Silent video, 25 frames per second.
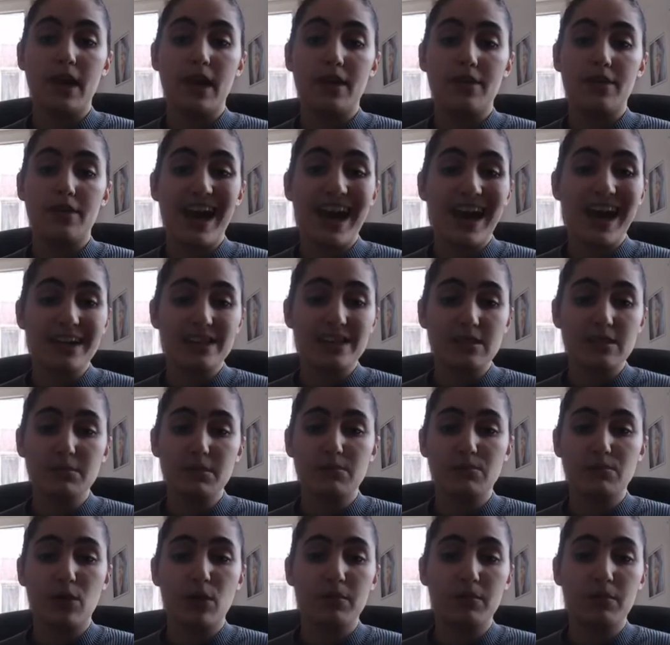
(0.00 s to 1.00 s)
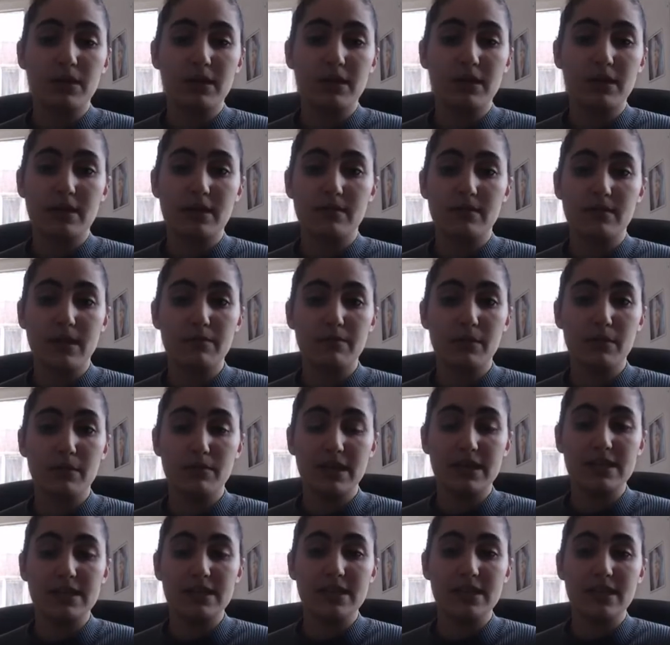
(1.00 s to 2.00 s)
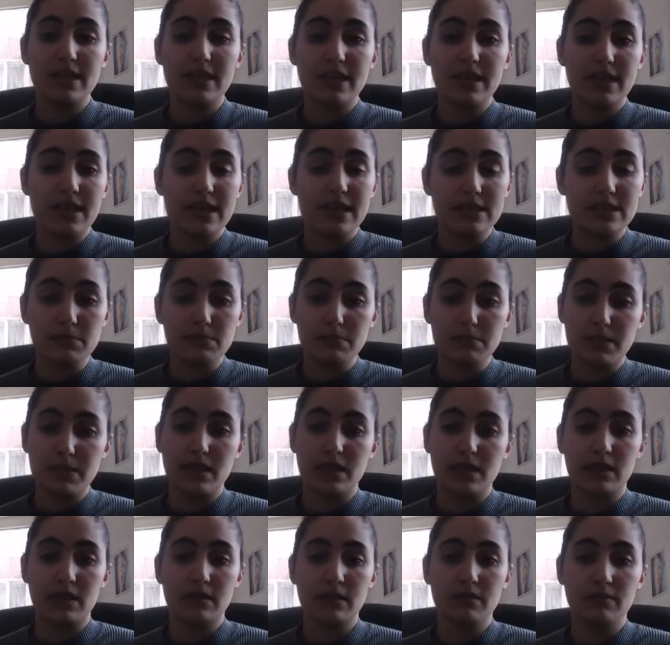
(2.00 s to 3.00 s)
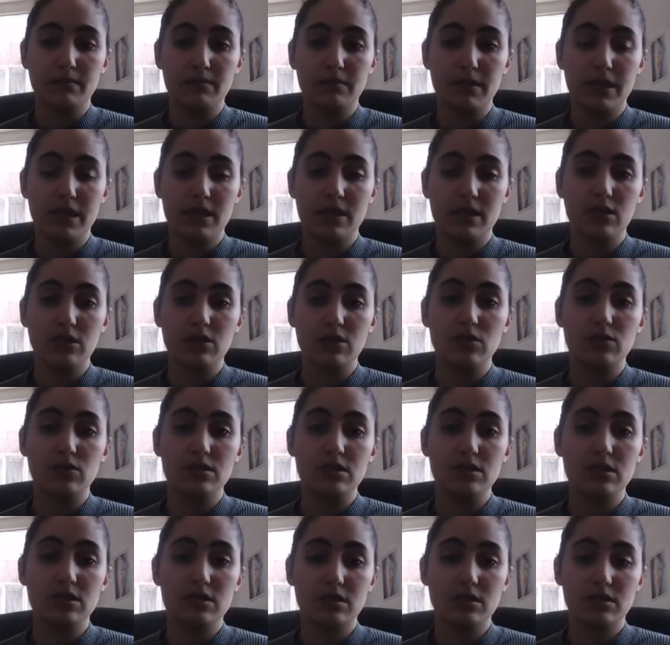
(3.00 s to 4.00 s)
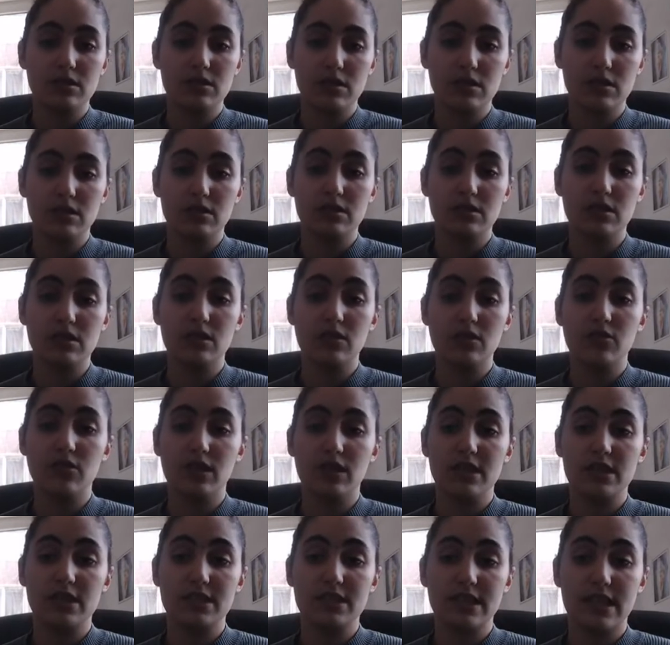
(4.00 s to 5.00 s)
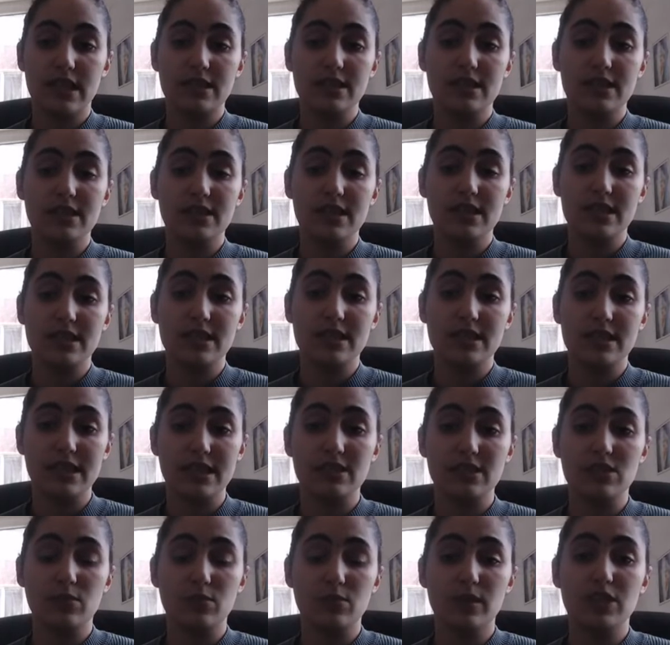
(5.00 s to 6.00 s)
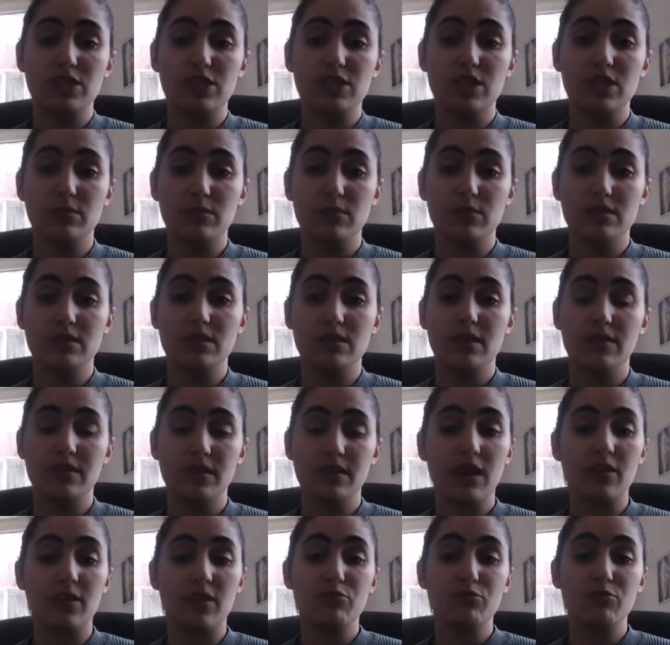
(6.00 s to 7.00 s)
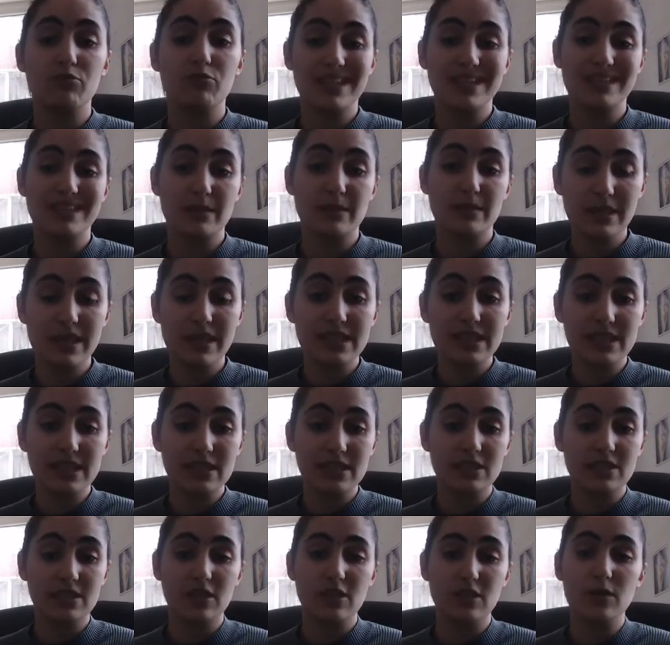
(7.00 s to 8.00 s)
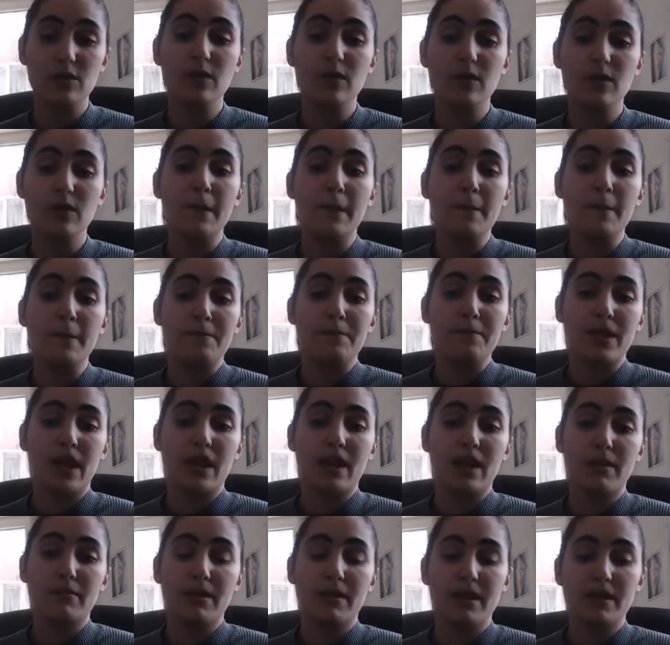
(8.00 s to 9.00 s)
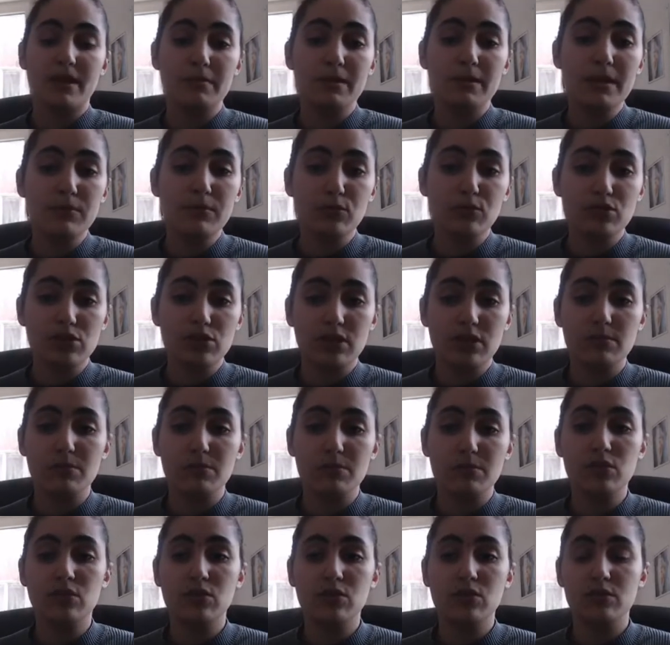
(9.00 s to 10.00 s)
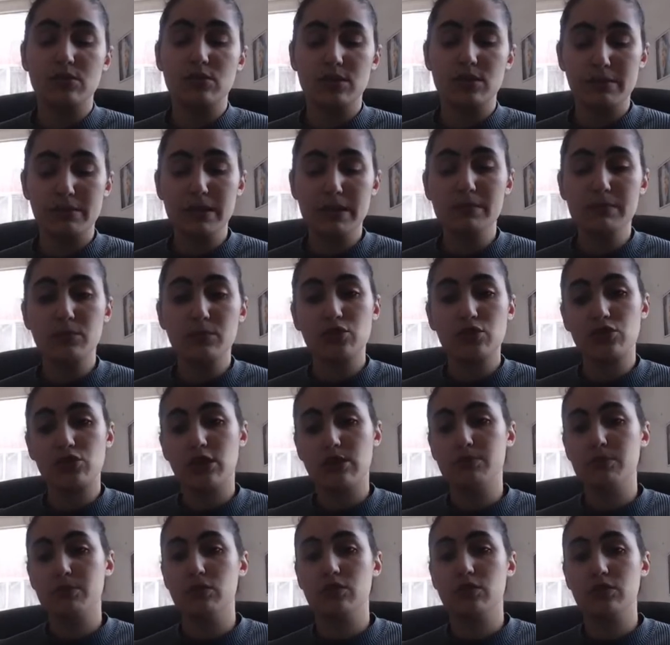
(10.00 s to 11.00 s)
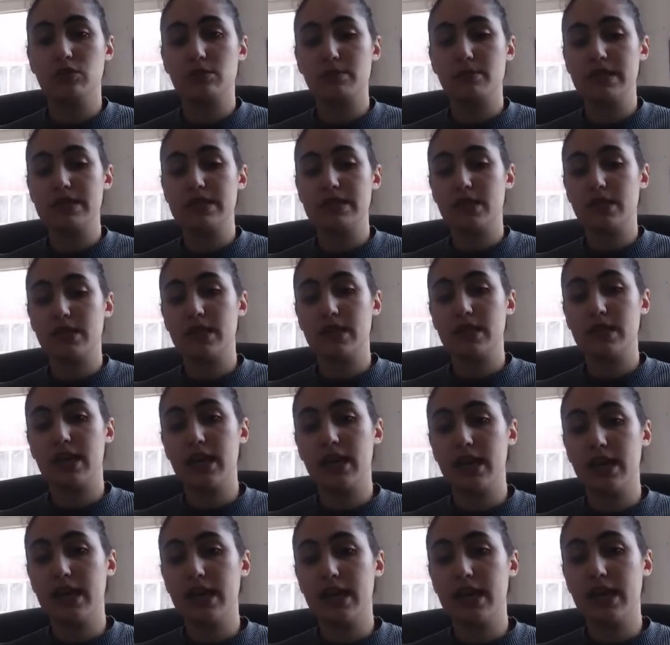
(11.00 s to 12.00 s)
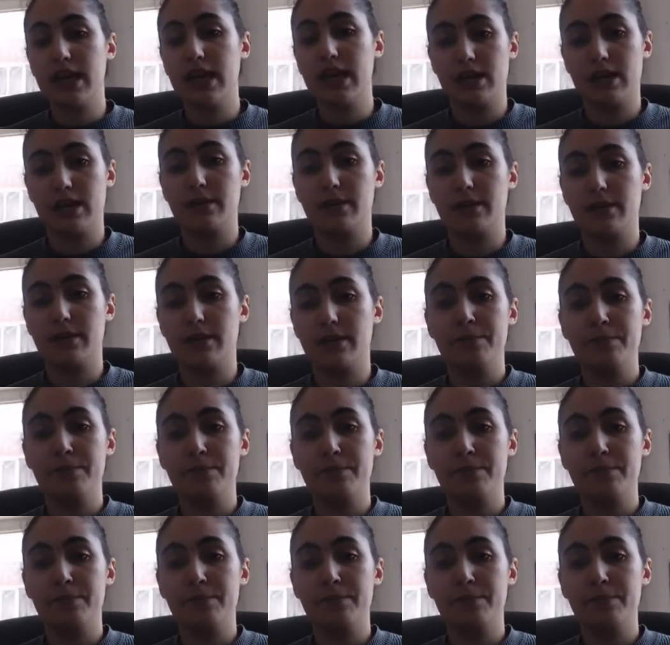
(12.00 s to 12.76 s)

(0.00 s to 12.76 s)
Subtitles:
that hasn't been properly implemented, that isn't being used to the full extent and to the extent to which the government has committed to. And the People's Tribunal is basically collecting